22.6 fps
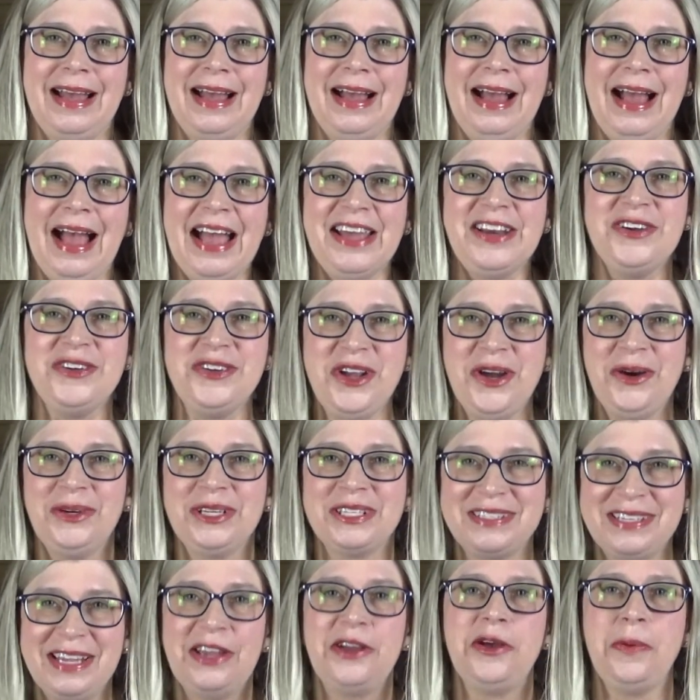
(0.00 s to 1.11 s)
I don't know a
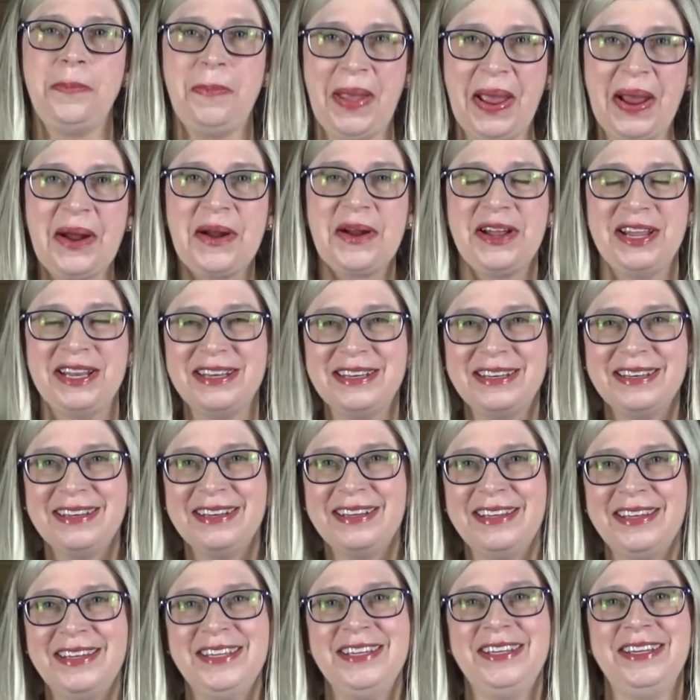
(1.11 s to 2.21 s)
single parent
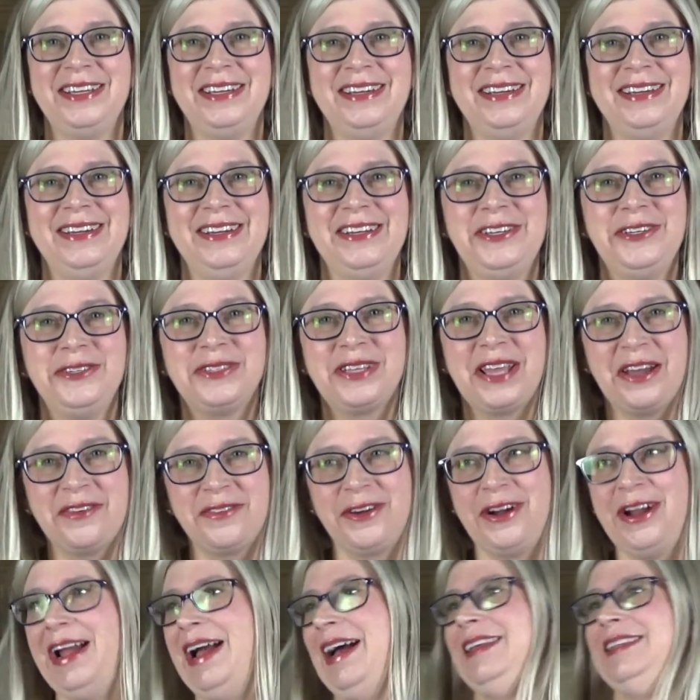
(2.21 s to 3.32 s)
who's
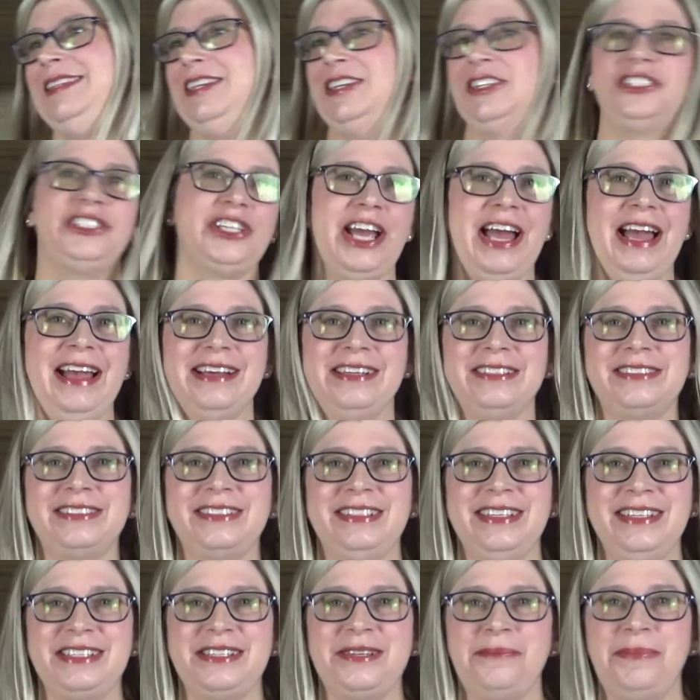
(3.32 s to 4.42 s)
ever had their child
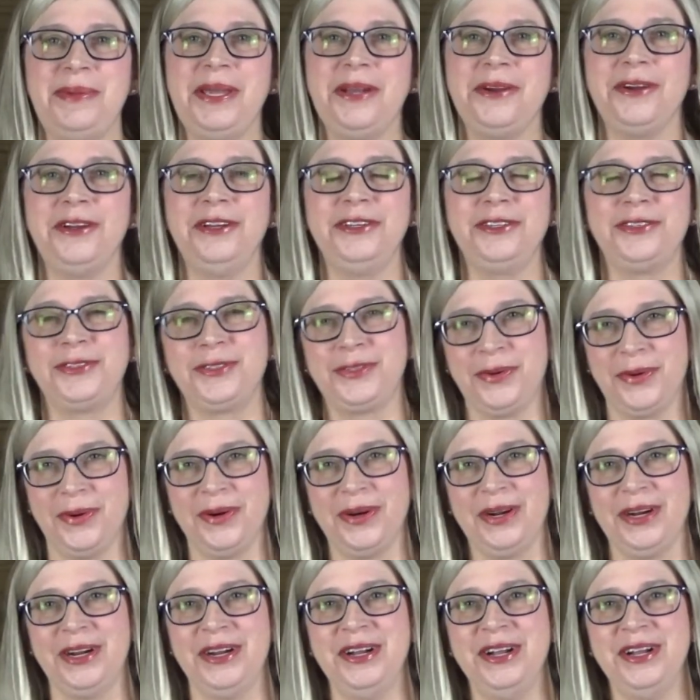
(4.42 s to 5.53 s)
disappear in a
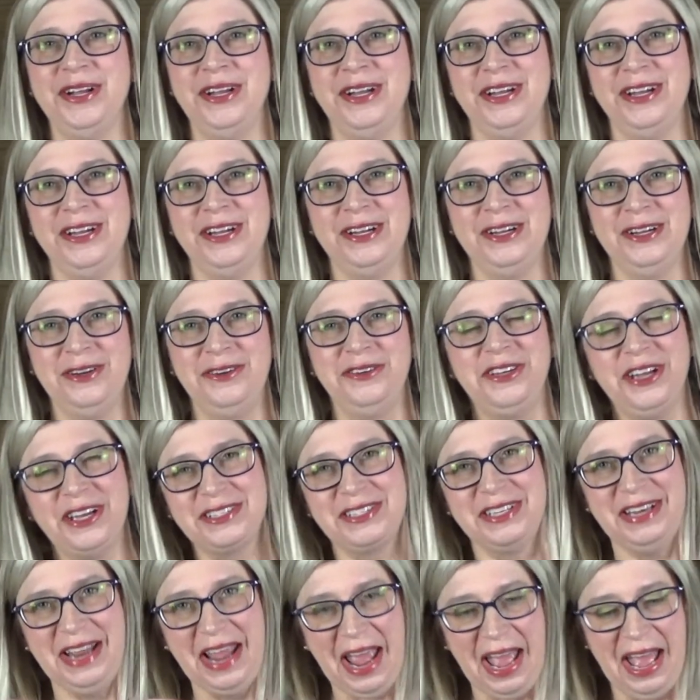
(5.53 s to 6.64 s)
store who
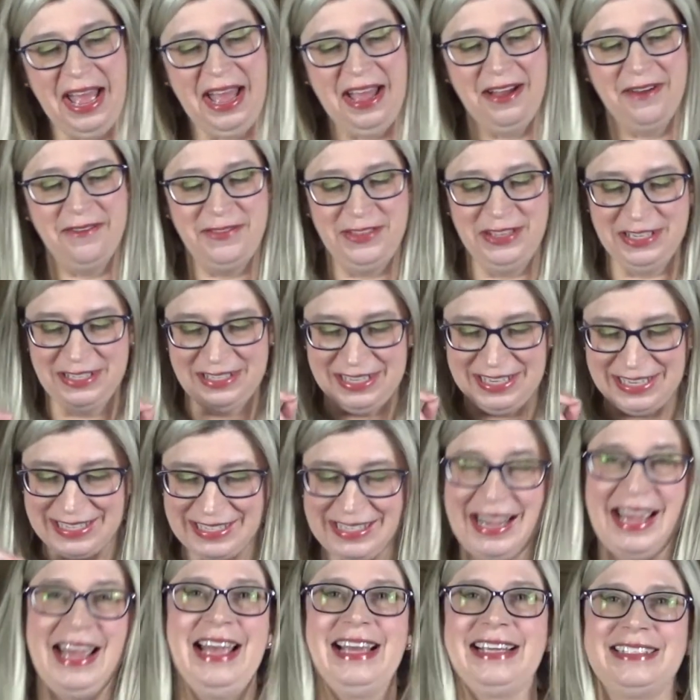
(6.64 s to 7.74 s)
doesn't have this
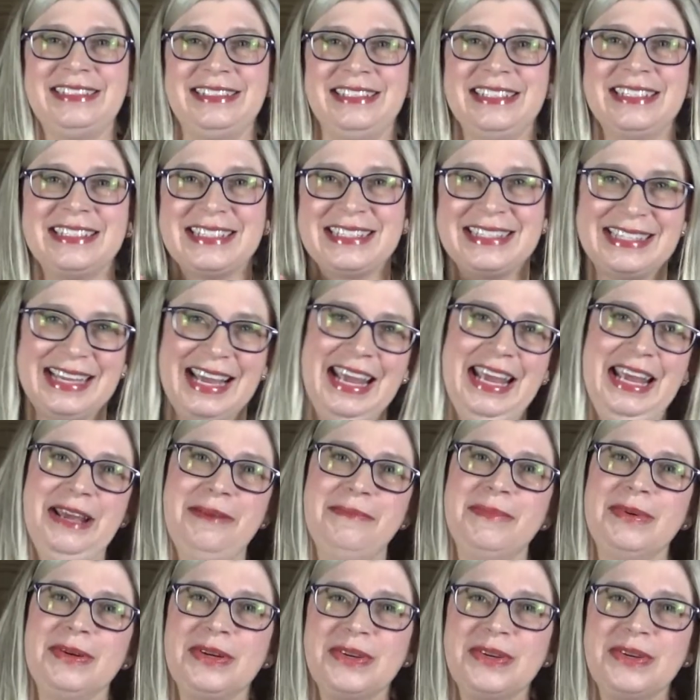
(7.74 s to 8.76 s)
exact same